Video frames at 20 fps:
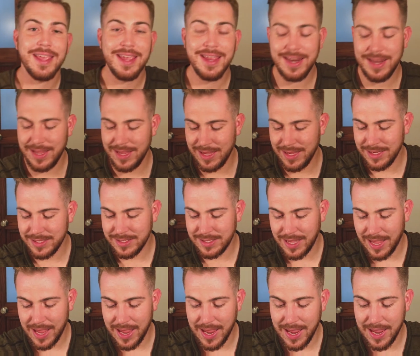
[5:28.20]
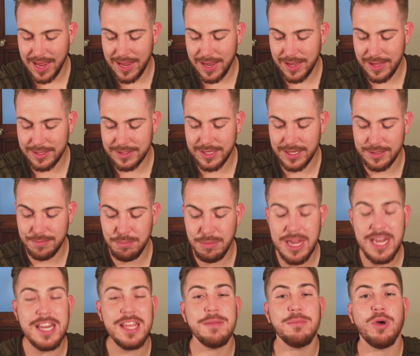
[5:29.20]
It says
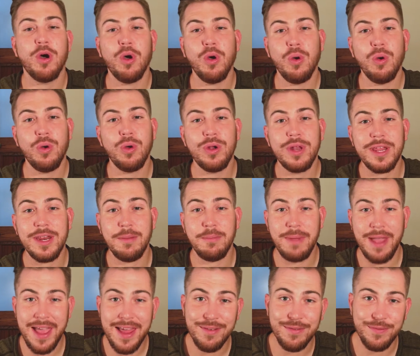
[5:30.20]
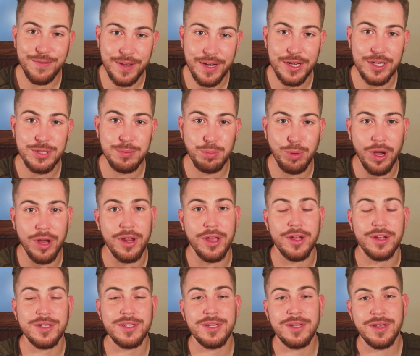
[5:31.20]
medium hold and a matte finish
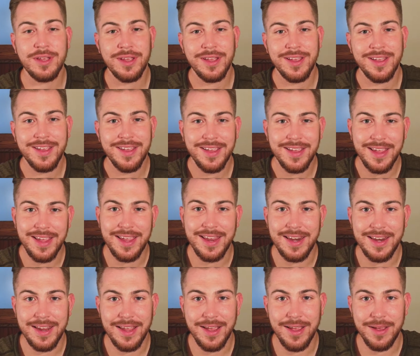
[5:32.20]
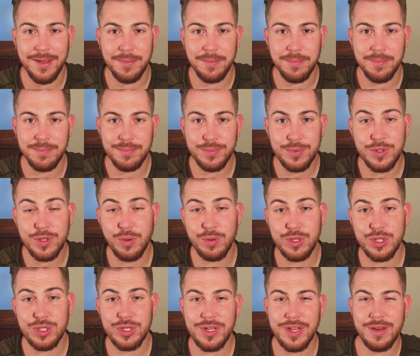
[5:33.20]
product.
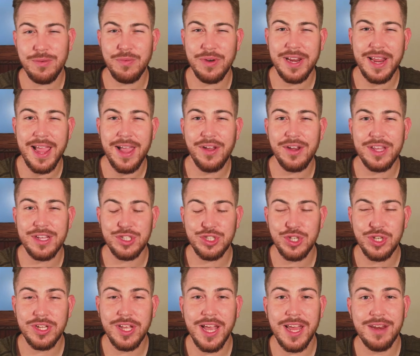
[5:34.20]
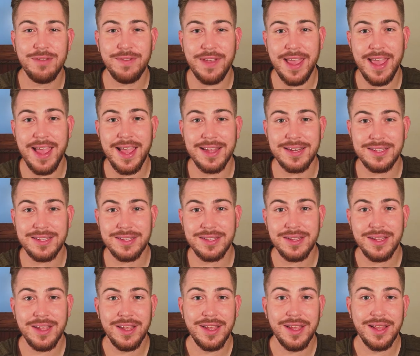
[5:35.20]
In reality, it should kind of
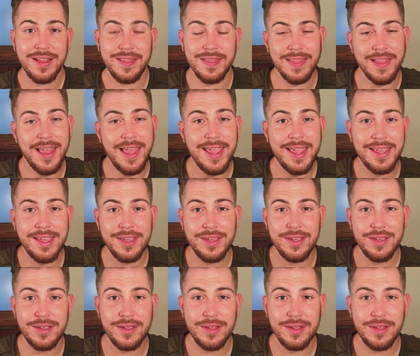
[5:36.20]
act like